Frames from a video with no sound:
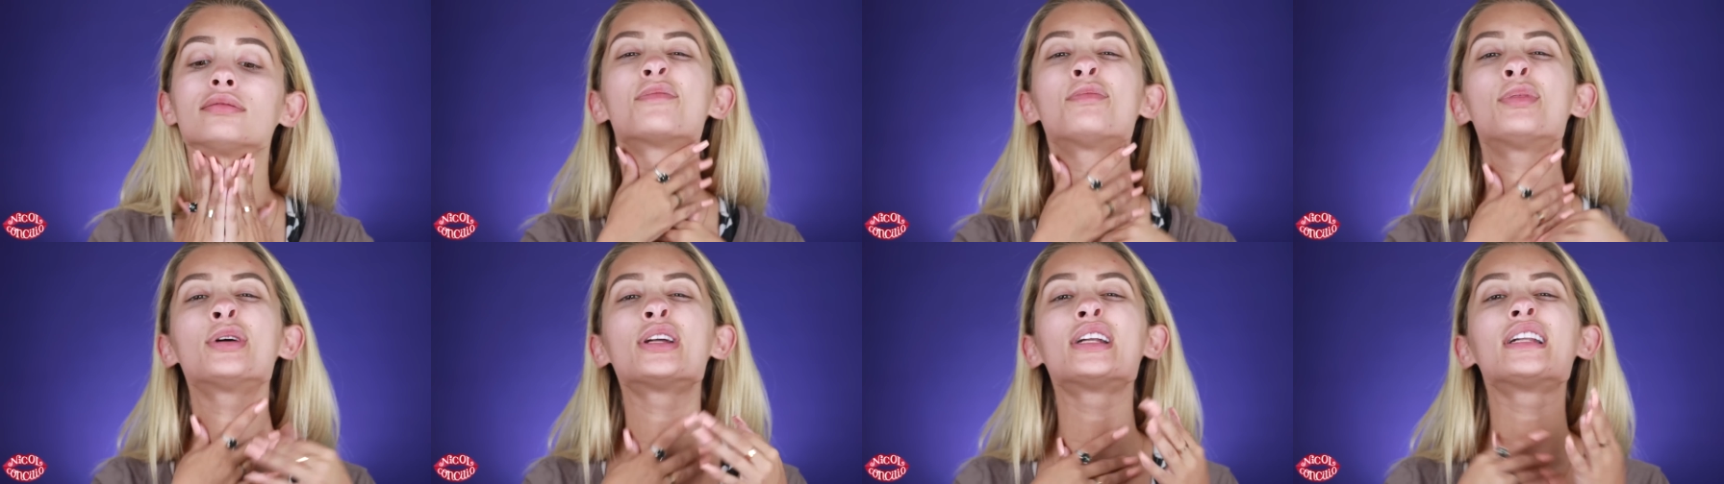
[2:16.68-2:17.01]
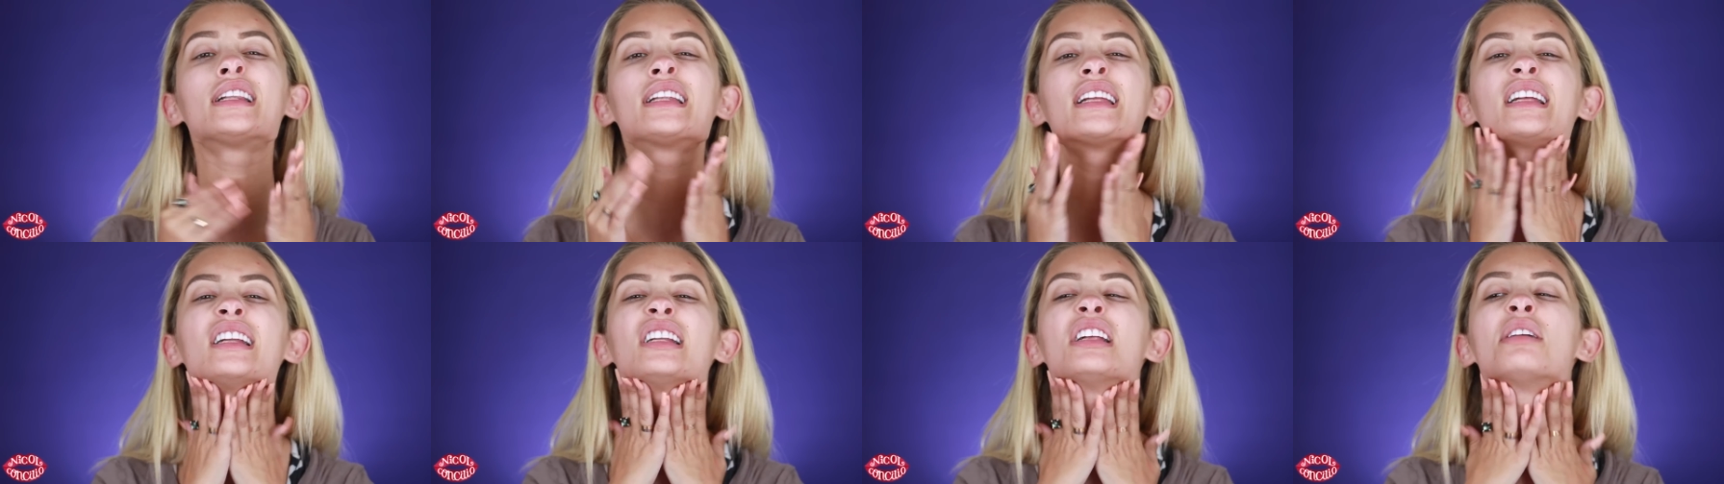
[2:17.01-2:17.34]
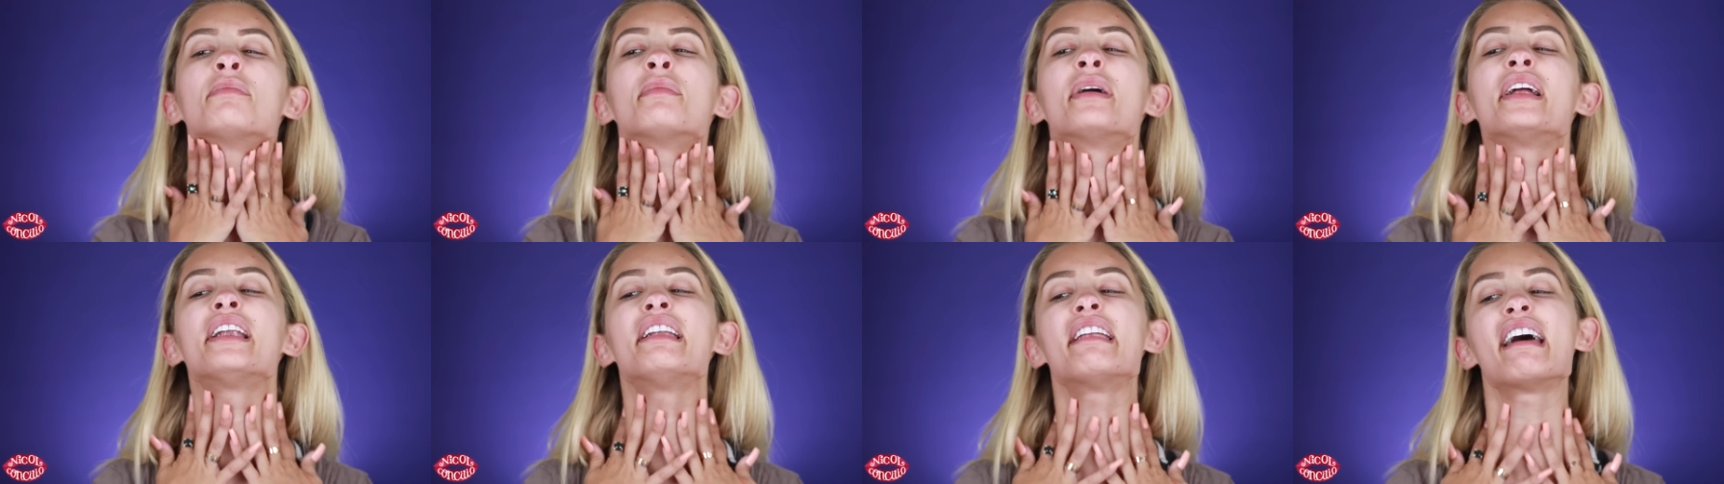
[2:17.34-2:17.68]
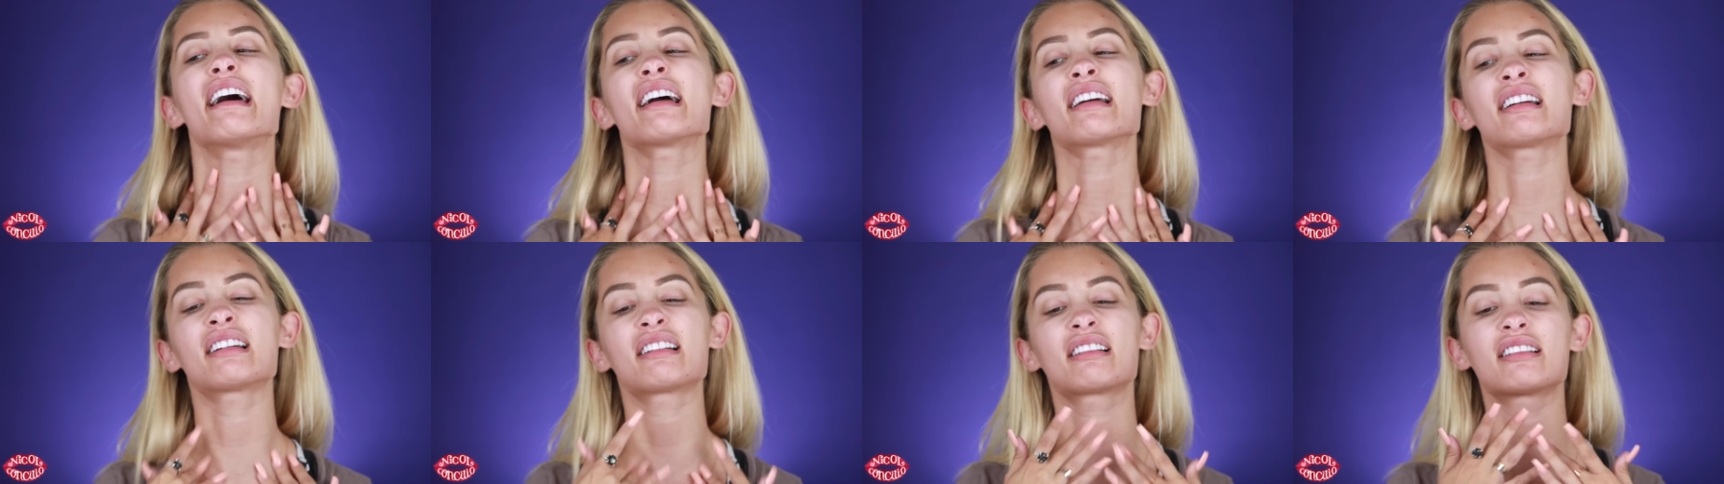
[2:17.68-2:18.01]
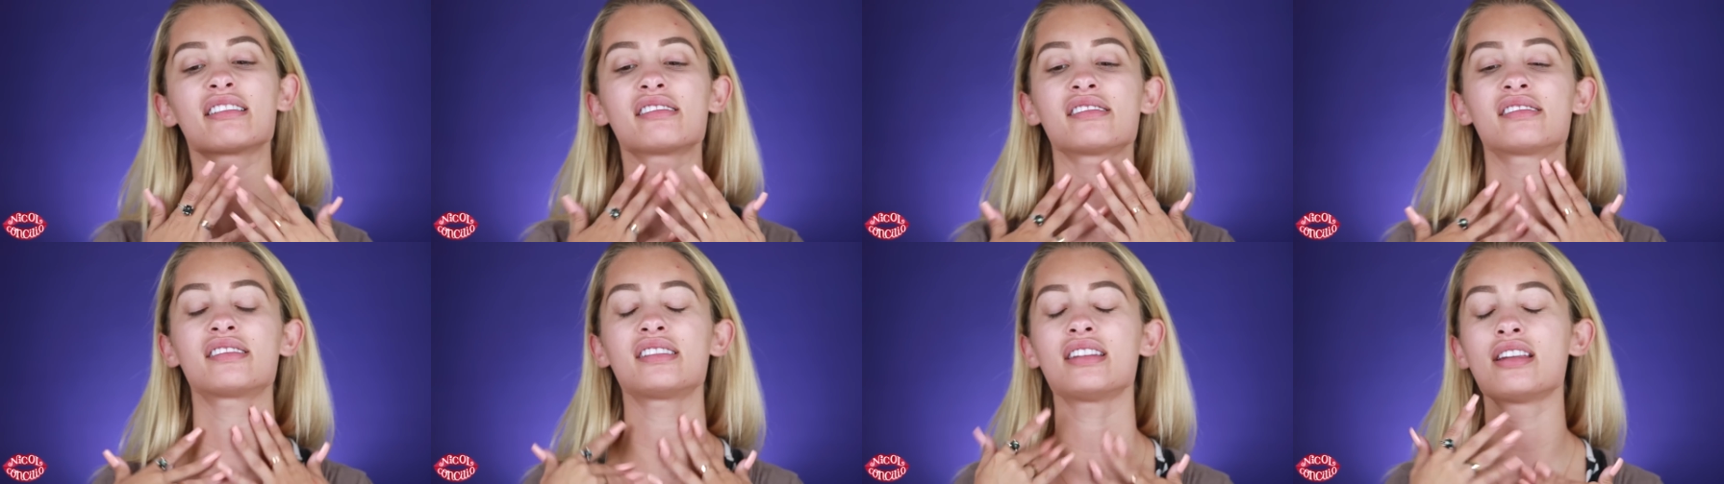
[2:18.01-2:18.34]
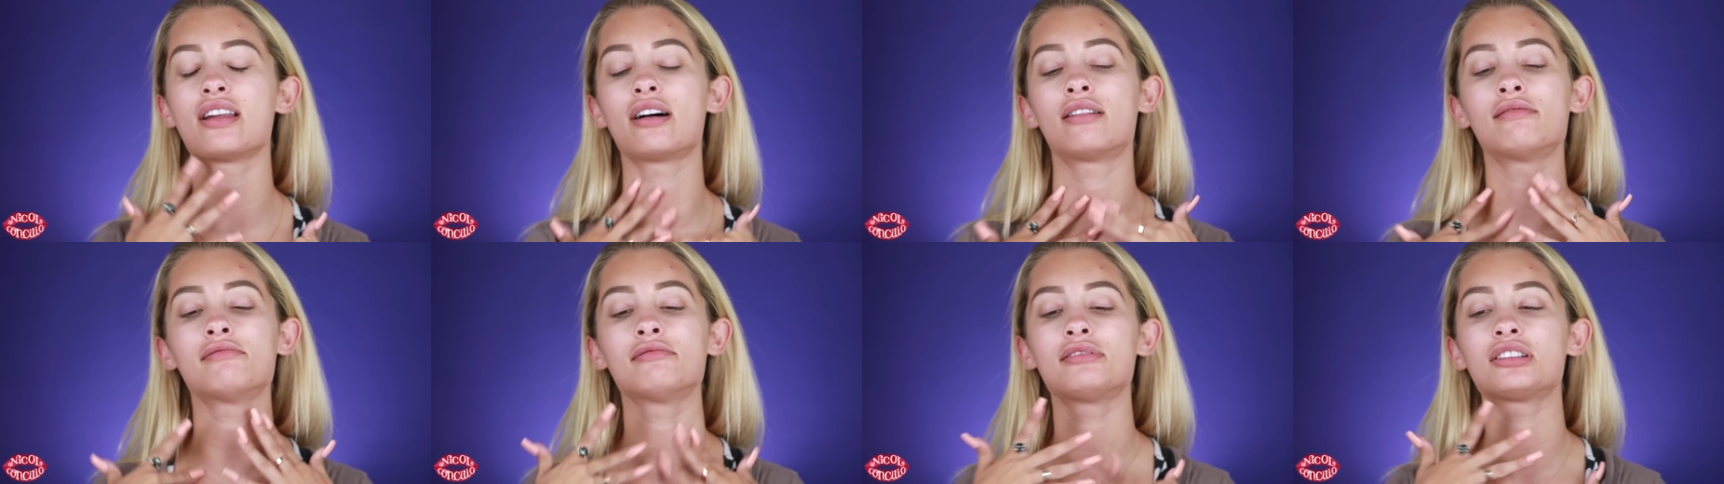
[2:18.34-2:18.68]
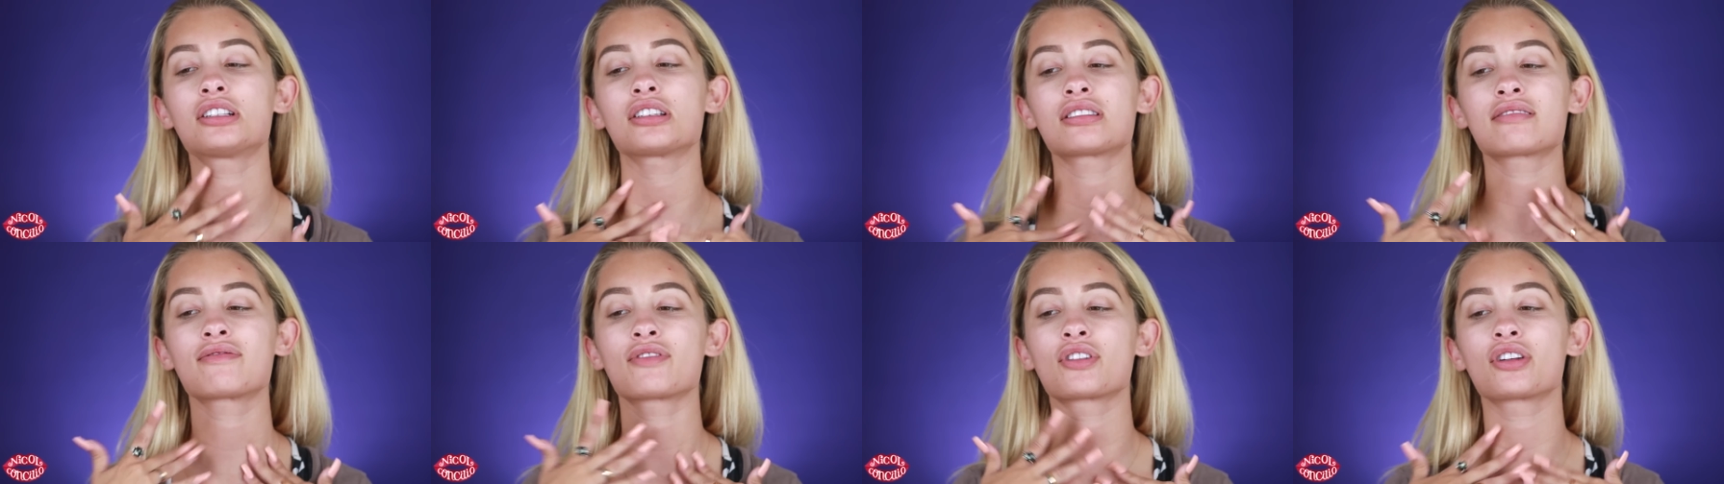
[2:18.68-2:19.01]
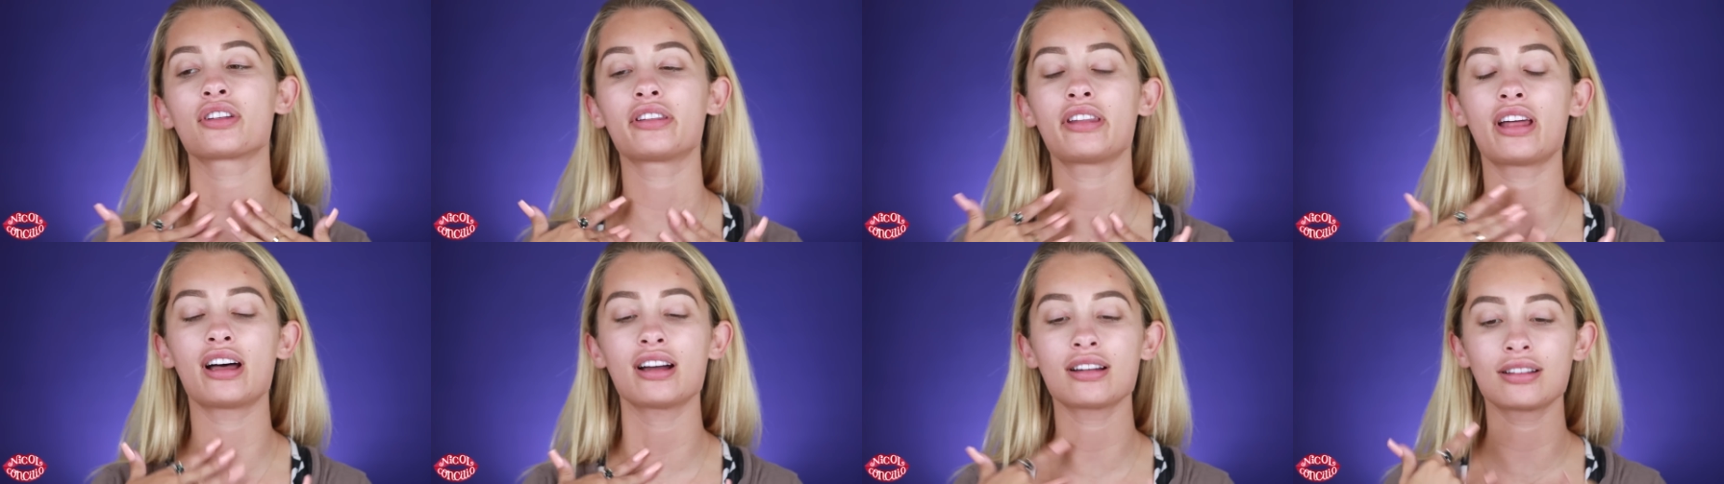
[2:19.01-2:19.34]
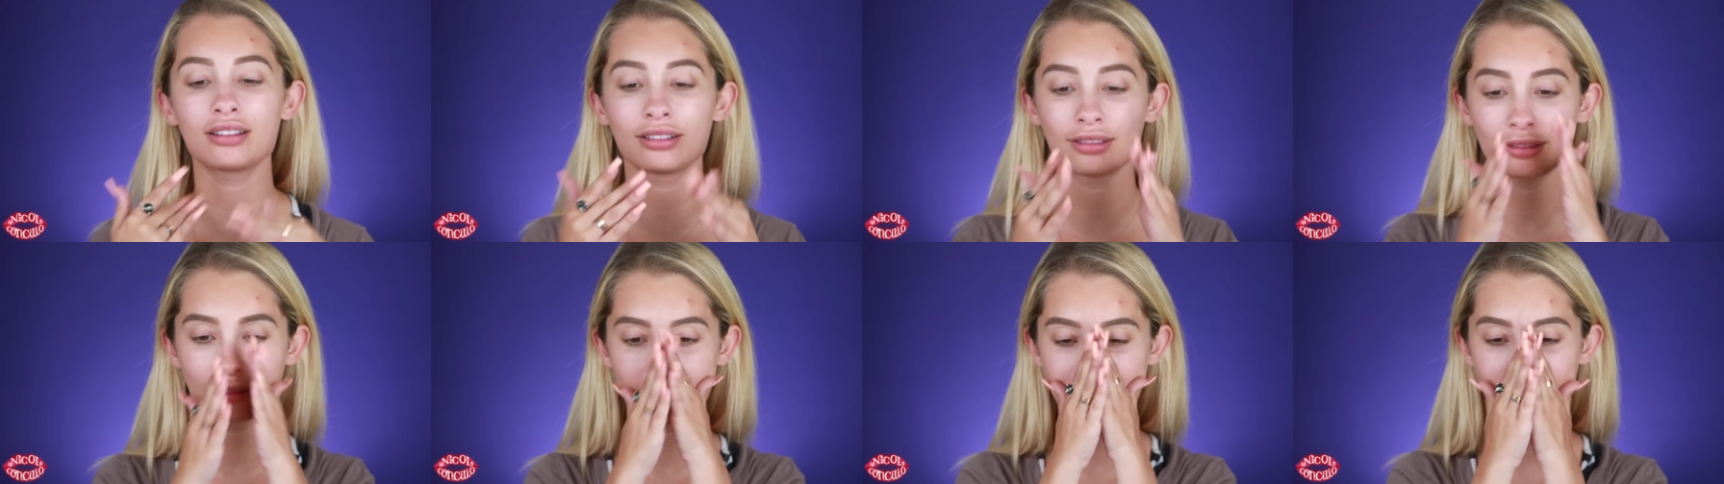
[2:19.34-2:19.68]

To put a little on my neck because, you know, just for good luck.